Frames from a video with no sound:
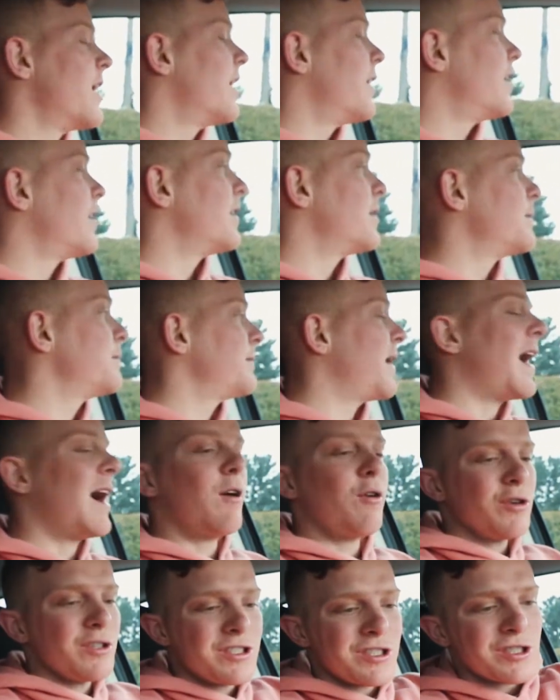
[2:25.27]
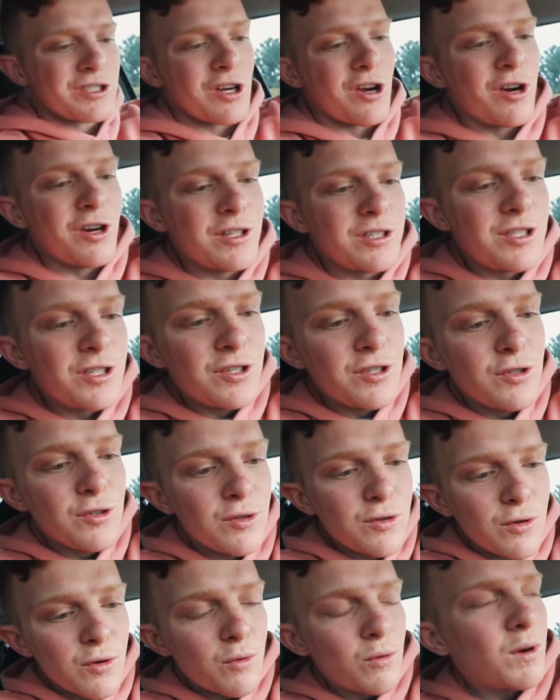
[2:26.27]
Now it's just on to
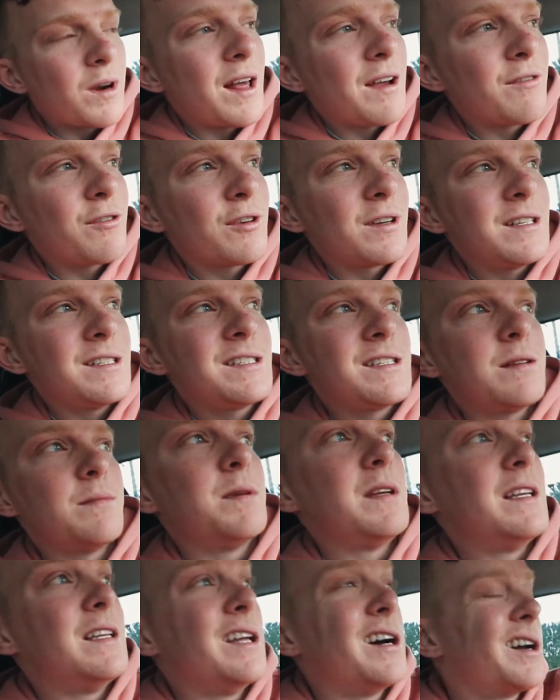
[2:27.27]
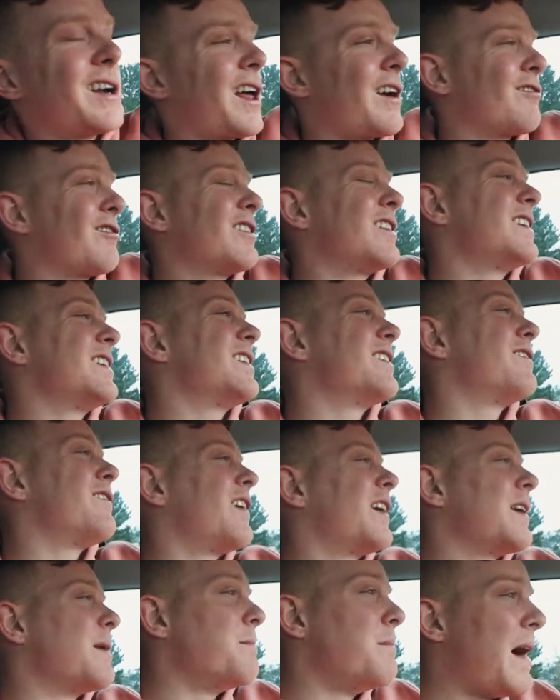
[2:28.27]
do whatever needs to be done. I really need to
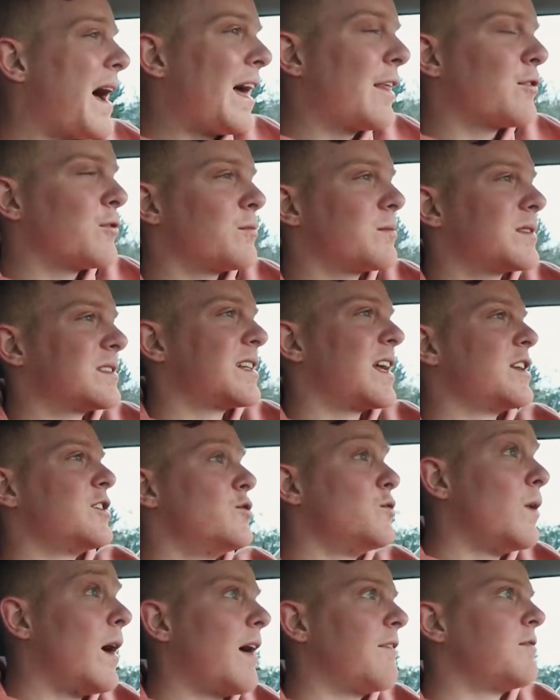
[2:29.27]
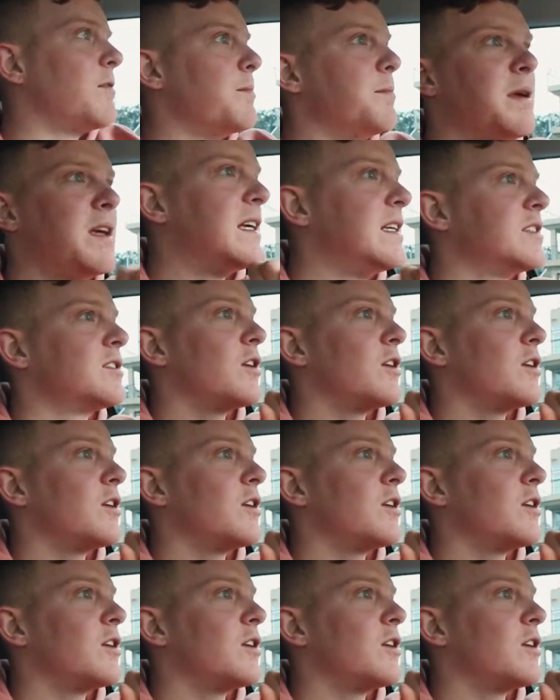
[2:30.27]
find a bathroom because I do have to pee.